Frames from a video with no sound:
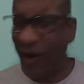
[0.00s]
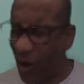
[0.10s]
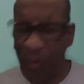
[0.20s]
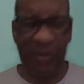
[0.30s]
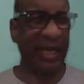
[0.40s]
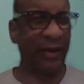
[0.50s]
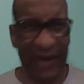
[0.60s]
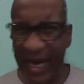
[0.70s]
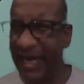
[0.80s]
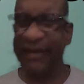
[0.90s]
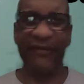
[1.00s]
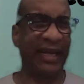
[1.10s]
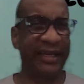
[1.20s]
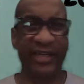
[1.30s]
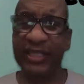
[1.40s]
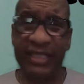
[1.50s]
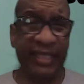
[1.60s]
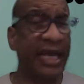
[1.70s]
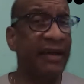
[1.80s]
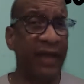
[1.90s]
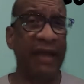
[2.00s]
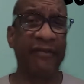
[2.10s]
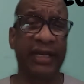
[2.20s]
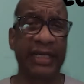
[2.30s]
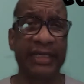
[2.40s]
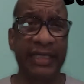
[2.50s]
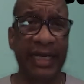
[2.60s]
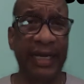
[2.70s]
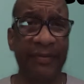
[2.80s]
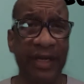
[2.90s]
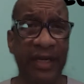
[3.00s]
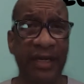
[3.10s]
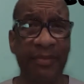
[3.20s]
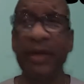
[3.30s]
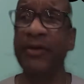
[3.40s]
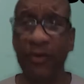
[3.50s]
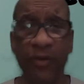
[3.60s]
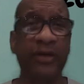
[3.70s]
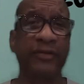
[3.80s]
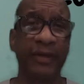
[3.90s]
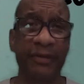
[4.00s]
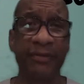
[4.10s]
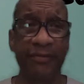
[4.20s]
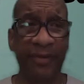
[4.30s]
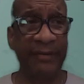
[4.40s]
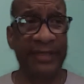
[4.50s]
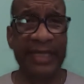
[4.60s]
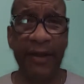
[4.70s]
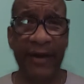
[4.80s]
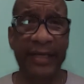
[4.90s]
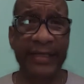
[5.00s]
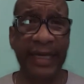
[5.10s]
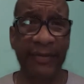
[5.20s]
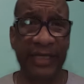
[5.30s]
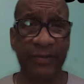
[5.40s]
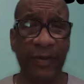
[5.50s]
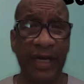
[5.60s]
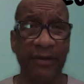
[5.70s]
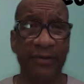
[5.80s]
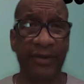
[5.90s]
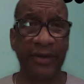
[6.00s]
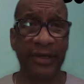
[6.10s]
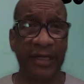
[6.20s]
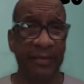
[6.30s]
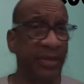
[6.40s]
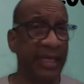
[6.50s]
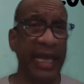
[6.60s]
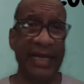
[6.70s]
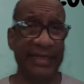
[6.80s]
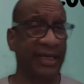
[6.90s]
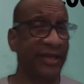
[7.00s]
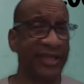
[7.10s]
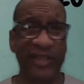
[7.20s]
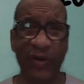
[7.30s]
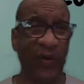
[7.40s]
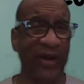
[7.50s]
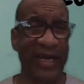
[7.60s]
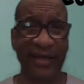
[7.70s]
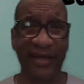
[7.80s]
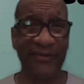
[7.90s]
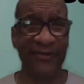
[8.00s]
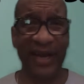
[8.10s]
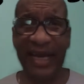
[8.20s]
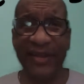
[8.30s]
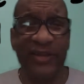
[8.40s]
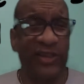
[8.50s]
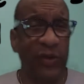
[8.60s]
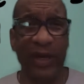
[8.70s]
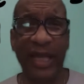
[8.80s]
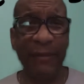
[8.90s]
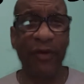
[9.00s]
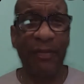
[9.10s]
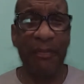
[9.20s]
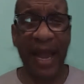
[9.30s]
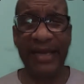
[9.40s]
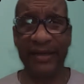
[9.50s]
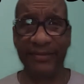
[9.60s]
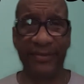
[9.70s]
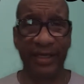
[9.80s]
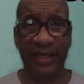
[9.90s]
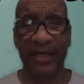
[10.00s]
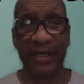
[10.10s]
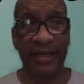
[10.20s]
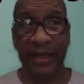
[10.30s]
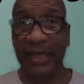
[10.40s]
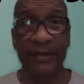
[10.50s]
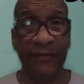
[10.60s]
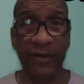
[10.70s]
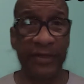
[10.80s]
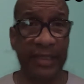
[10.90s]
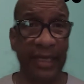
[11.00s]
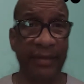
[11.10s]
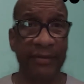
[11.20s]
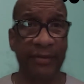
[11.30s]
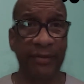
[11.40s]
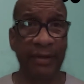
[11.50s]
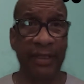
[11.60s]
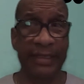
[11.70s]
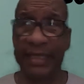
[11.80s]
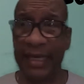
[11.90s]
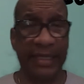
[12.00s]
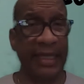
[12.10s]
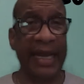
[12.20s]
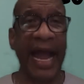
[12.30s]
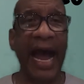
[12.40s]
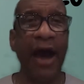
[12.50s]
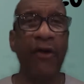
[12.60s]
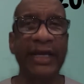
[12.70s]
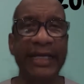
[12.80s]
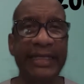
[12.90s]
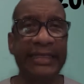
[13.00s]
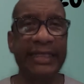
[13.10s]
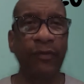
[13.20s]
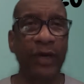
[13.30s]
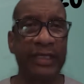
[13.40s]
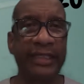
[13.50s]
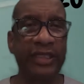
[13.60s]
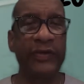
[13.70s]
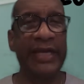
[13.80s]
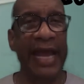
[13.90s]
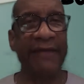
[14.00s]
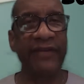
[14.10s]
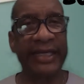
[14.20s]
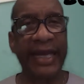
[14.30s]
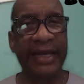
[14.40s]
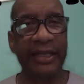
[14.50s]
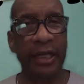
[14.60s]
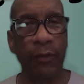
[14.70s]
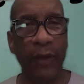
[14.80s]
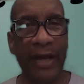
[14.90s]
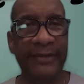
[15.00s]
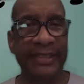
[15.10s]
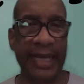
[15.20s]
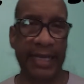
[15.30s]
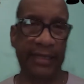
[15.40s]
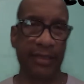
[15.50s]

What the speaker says: open, creative, and just love having a good time? But of course, we're probably sour at time as well. But yeah, tell the story. Find out their storyline, what made them. That's the first thing. The second thing, how easy was it to navigate their website?